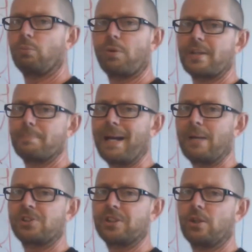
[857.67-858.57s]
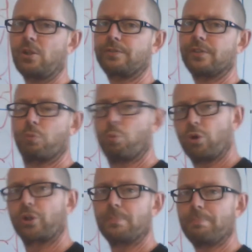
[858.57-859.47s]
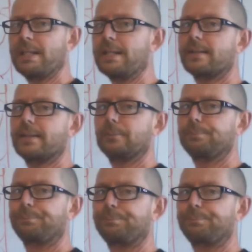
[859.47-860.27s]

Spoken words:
Well, what are they bouncing off of? What could be there?